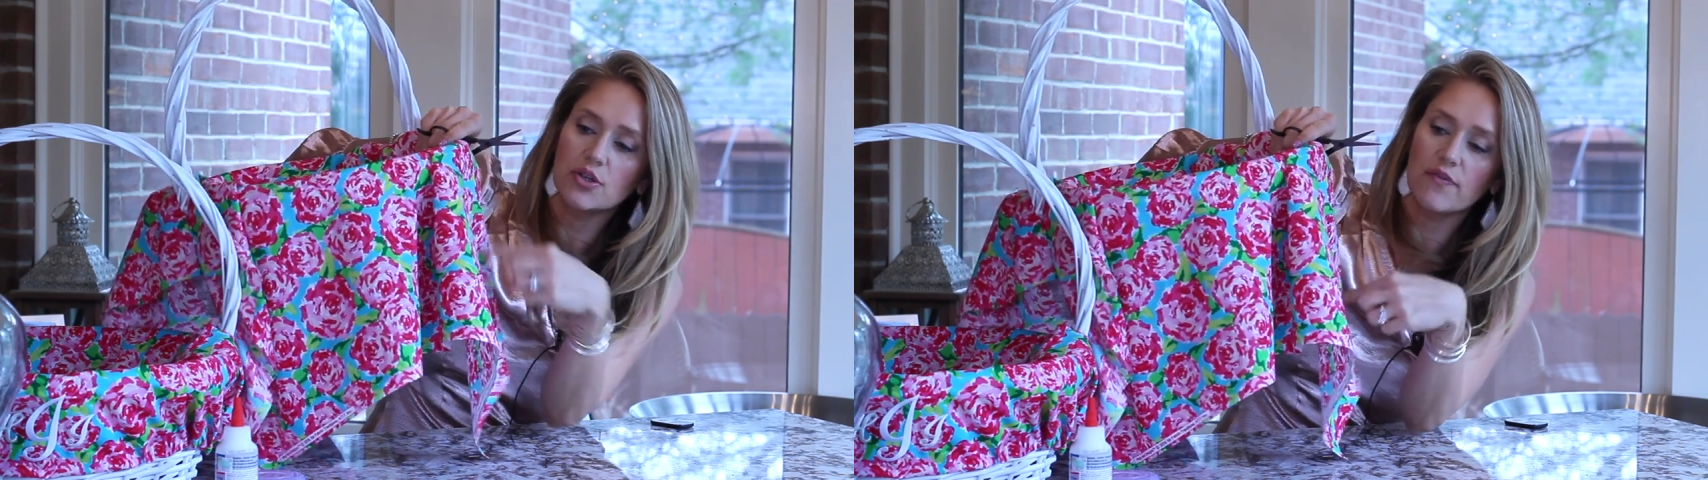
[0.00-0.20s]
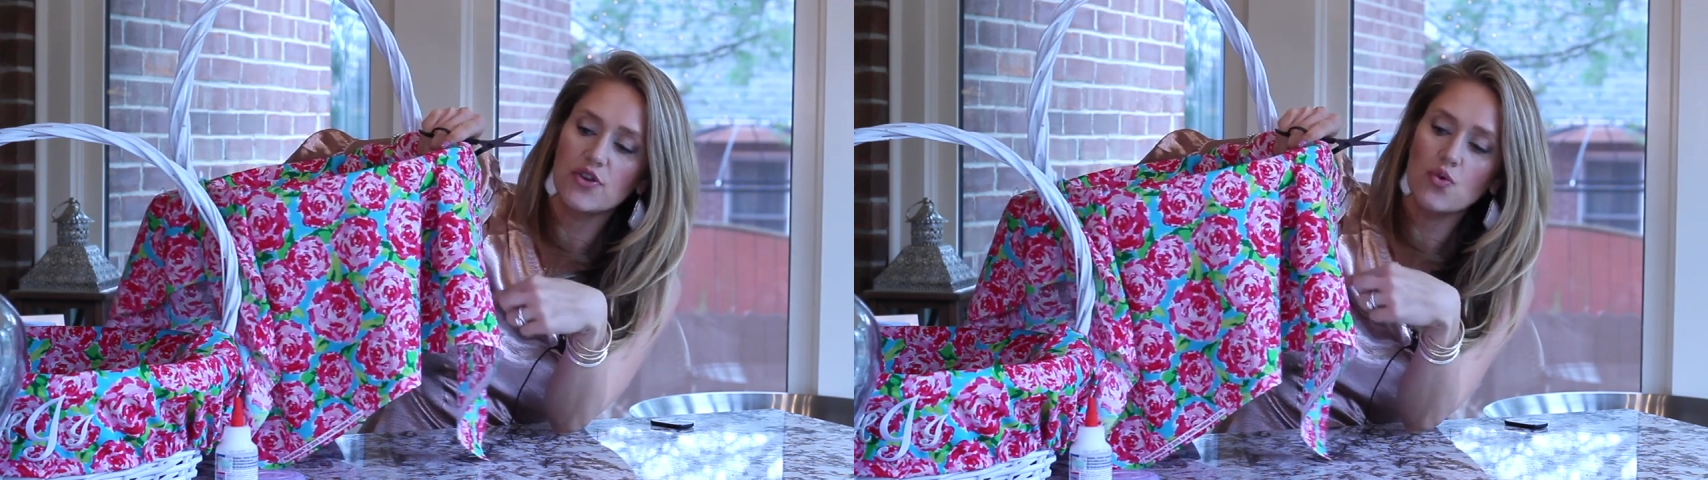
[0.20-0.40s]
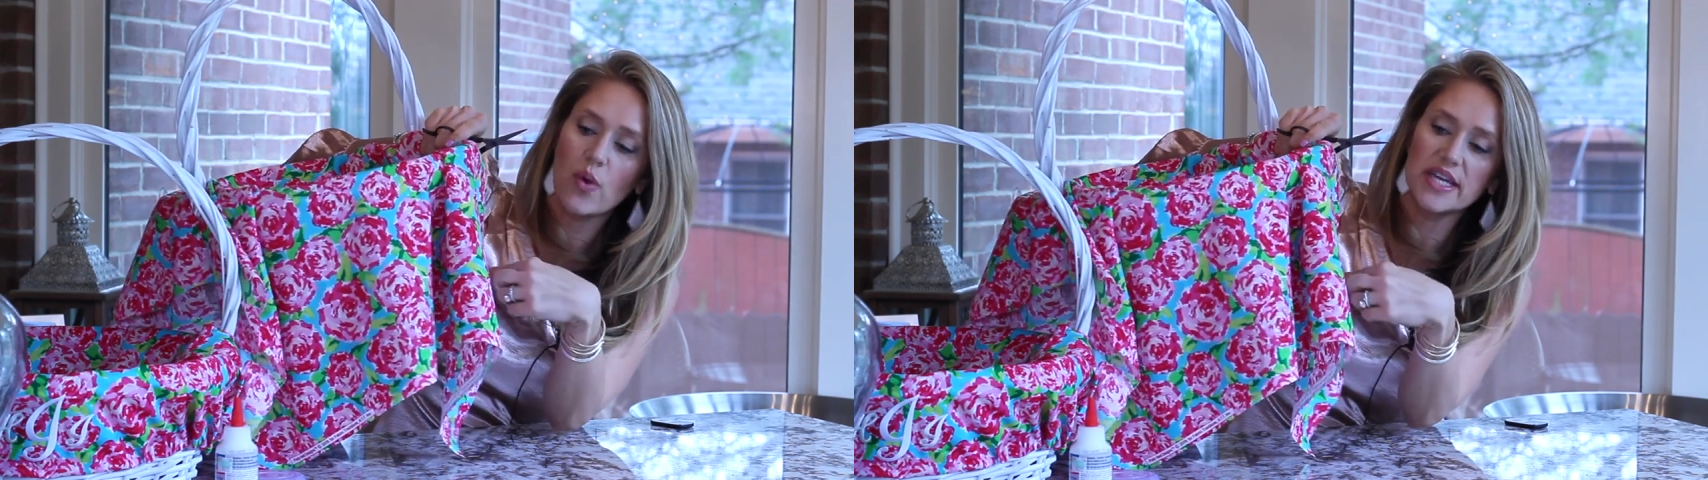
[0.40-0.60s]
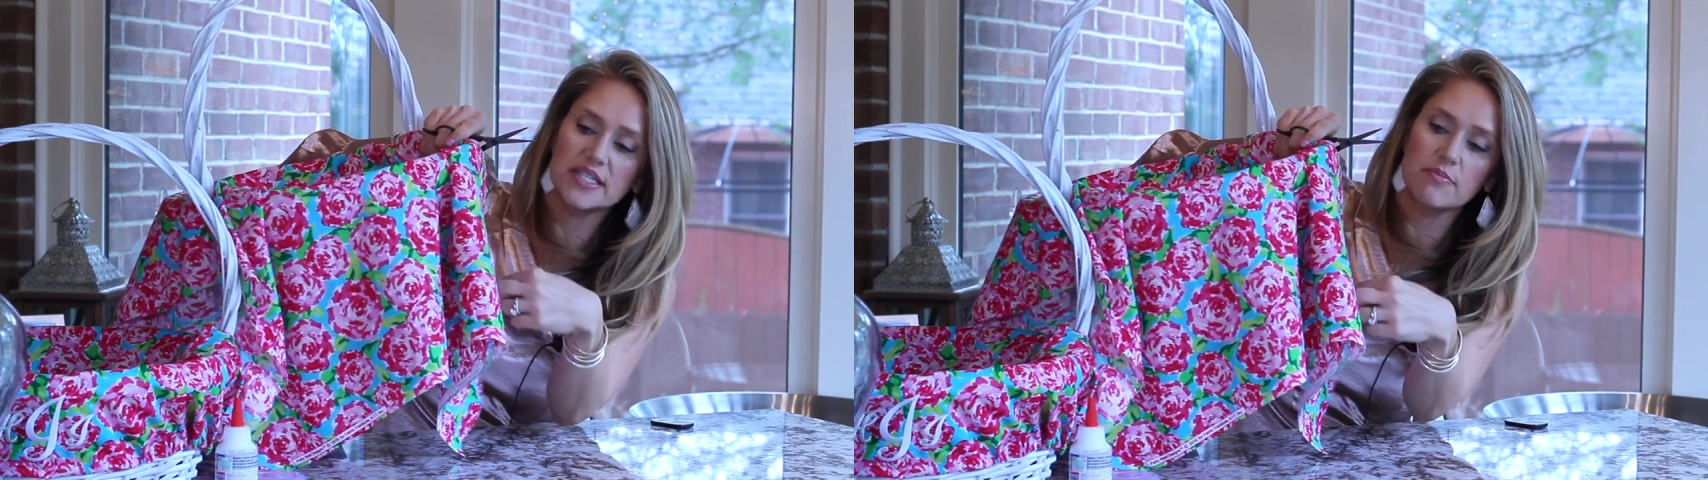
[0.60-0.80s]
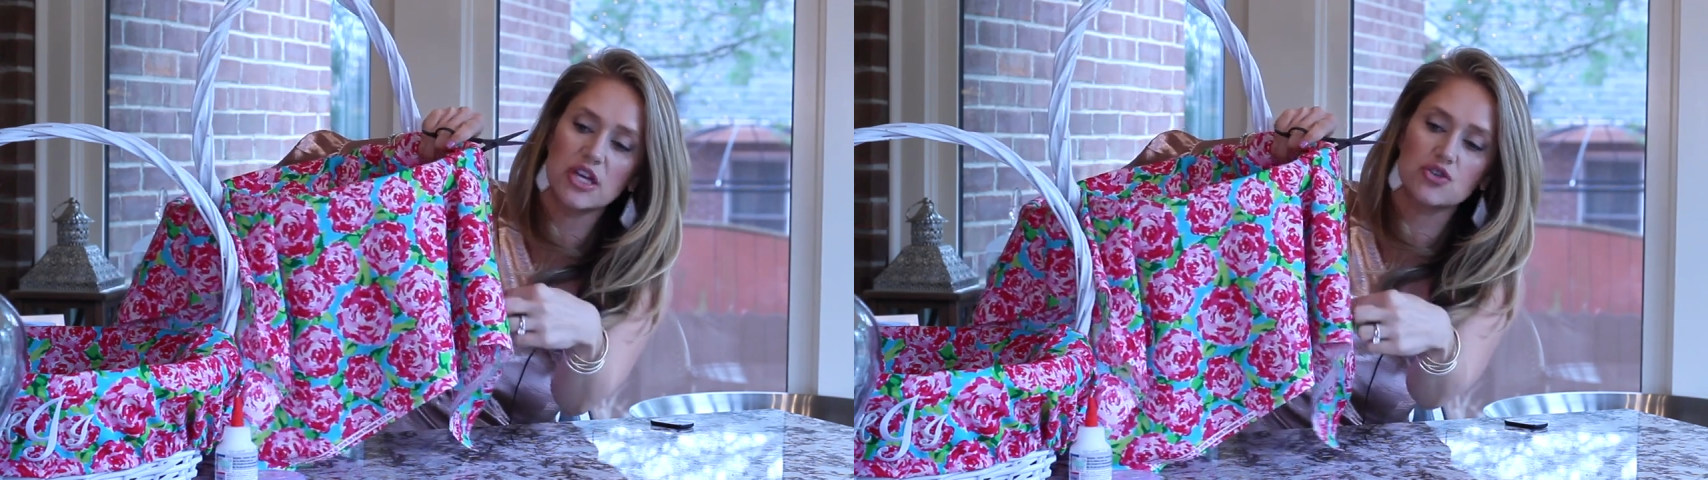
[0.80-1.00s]
So if you
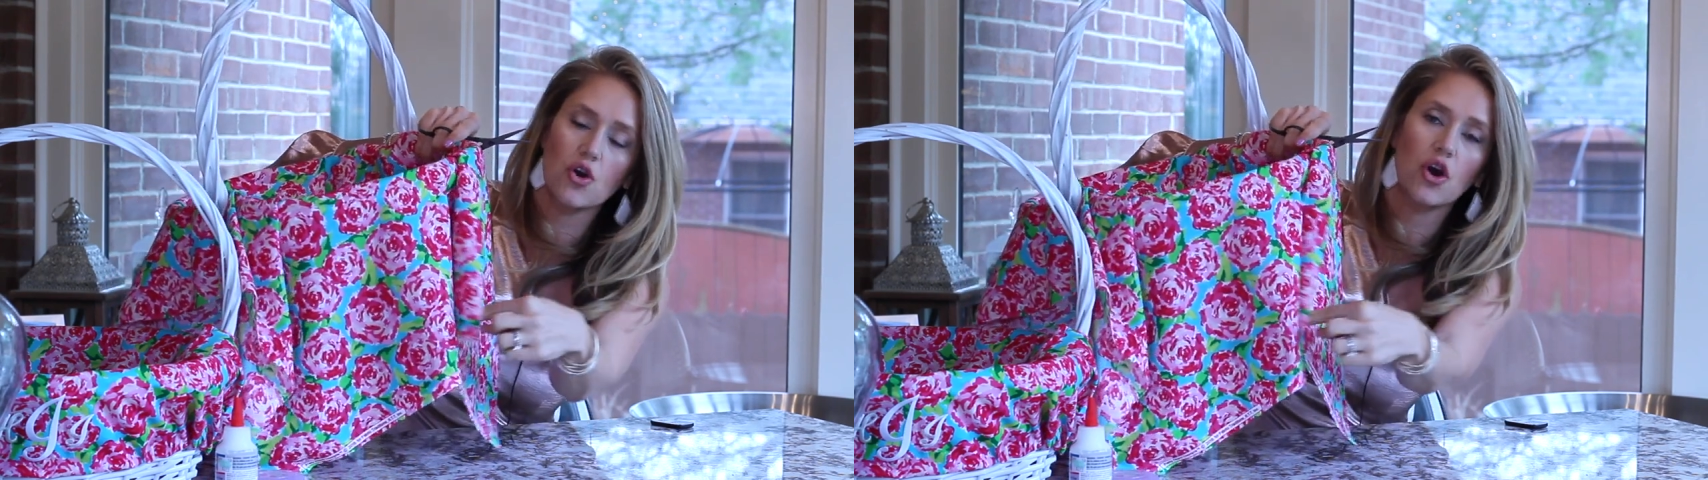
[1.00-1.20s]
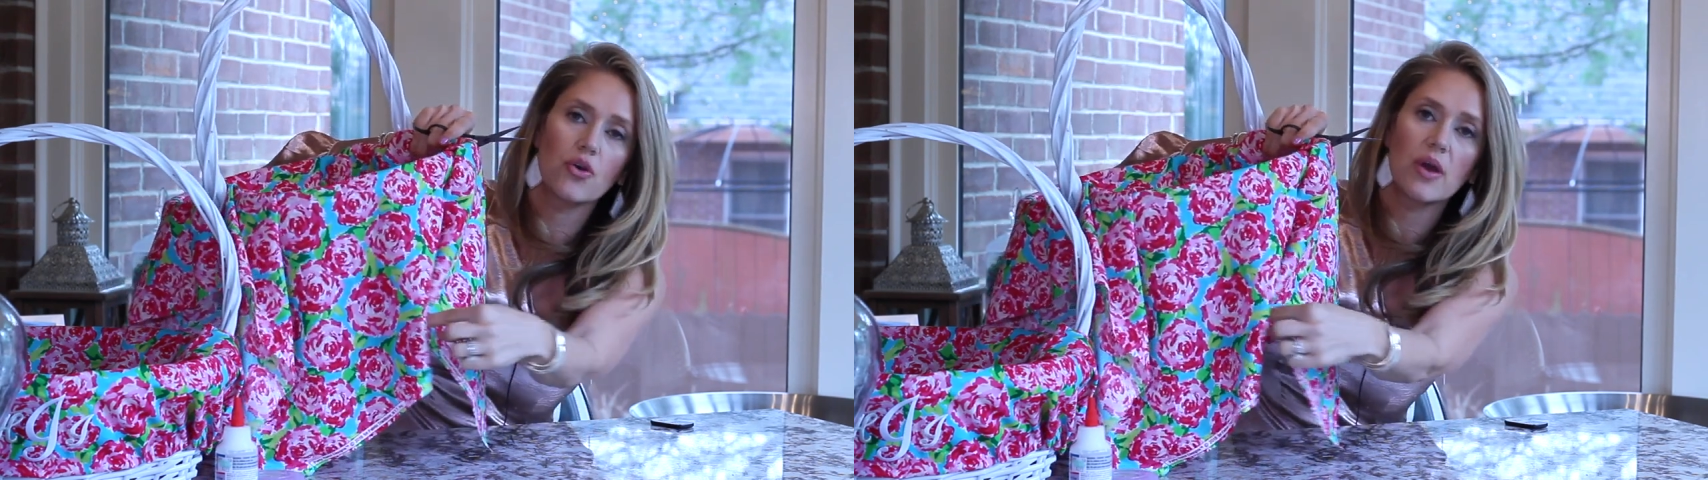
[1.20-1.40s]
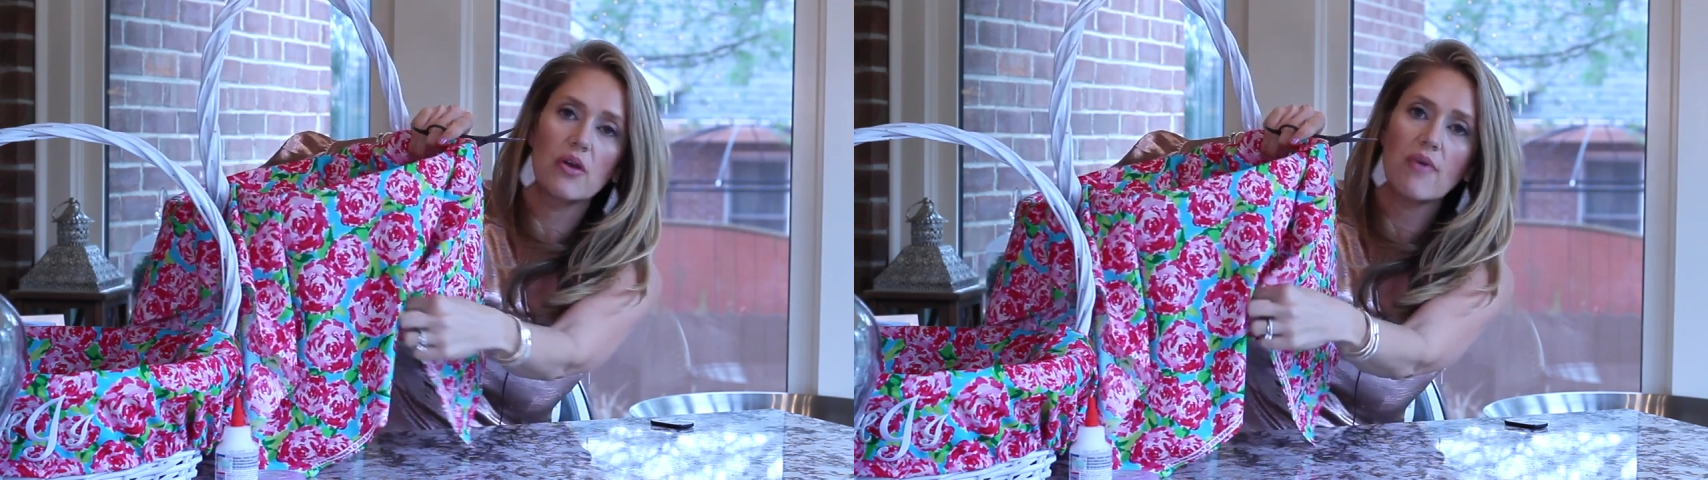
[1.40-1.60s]
wanted to measure all the way